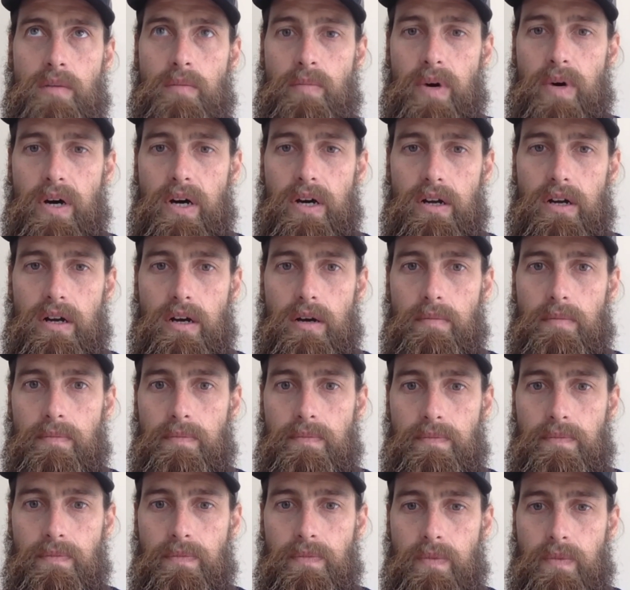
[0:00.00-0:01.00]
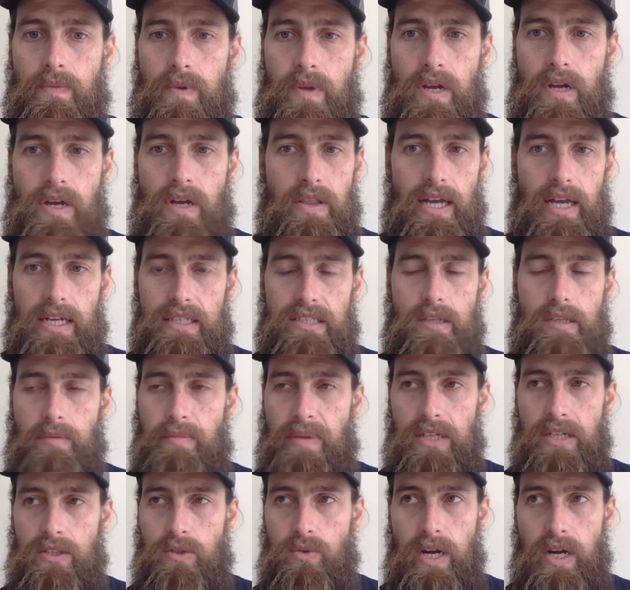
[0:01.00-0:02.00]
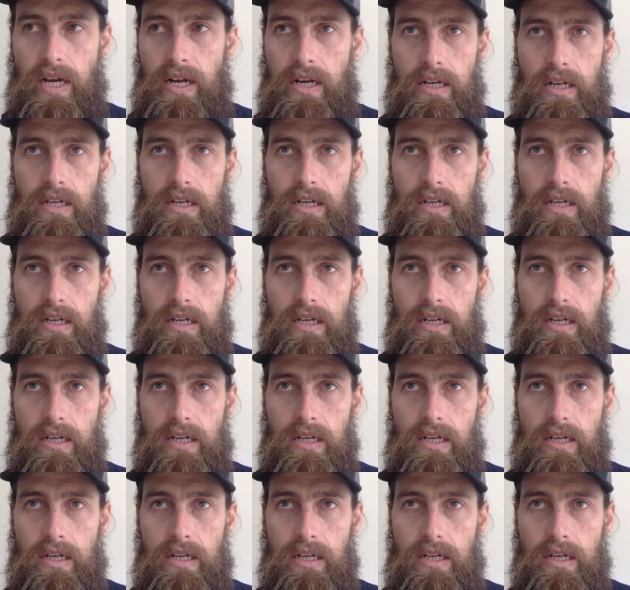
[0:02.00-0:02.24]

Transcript: but and that's the best way